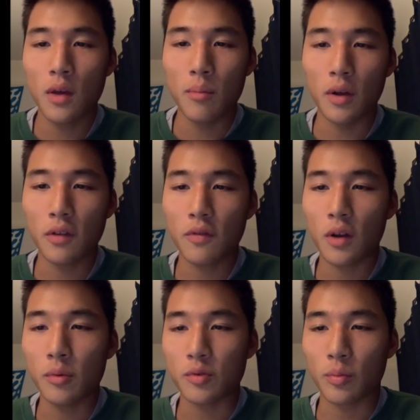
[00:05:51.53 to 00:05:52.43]
Many
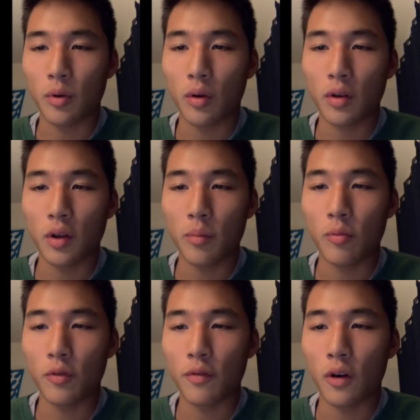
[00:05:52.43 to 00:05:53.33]
families were broken up
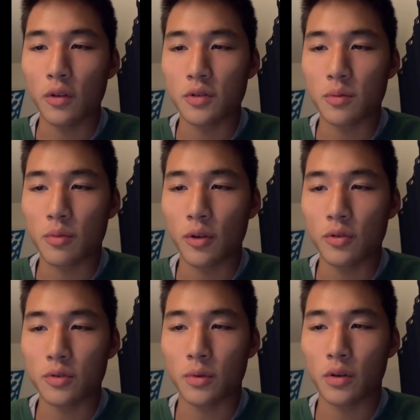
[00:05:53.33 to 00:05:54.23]
when fathers and
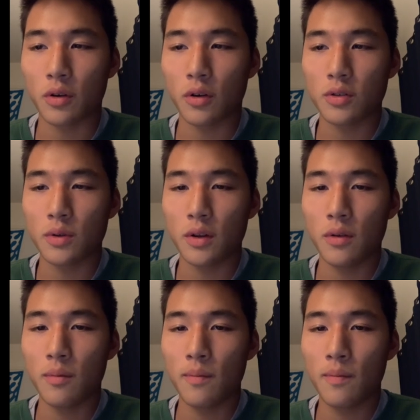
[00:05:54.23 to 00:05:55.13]
brothers were incarcerated.